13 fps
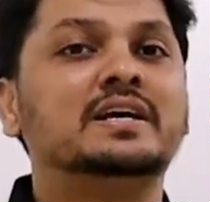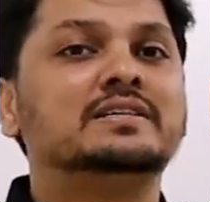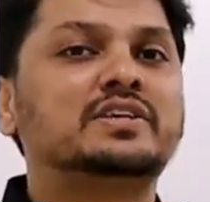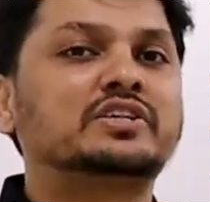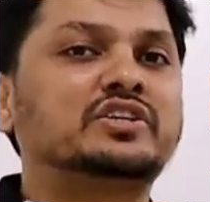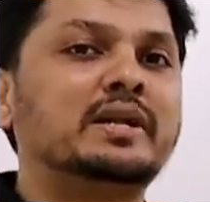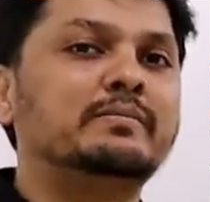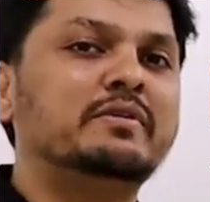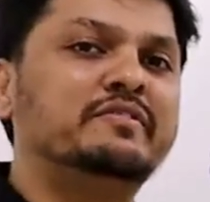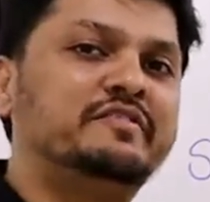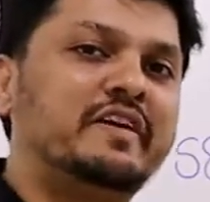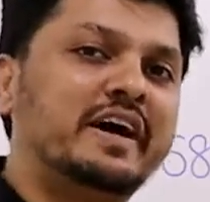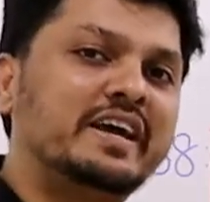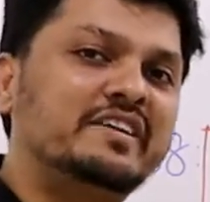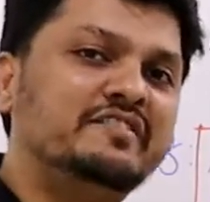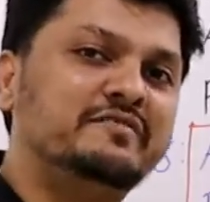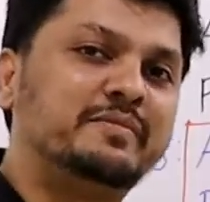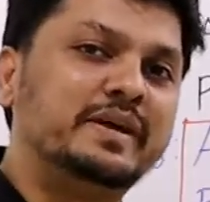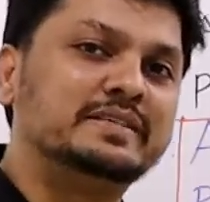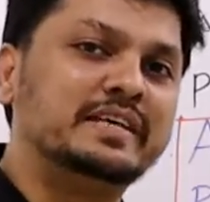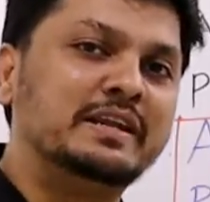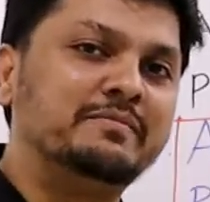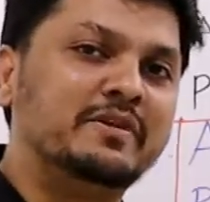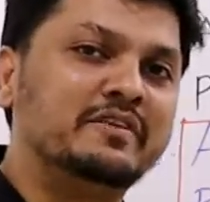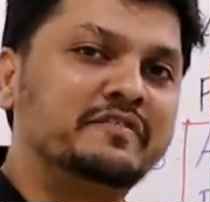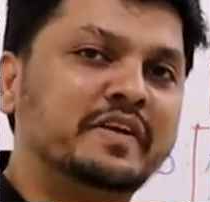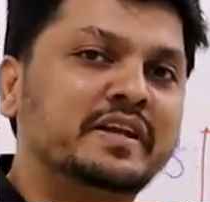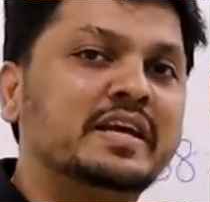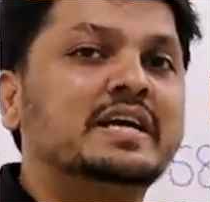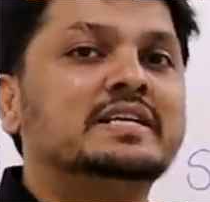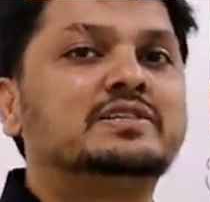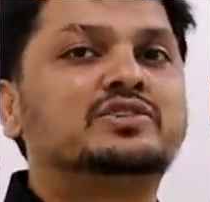Structure number 5, present perfect.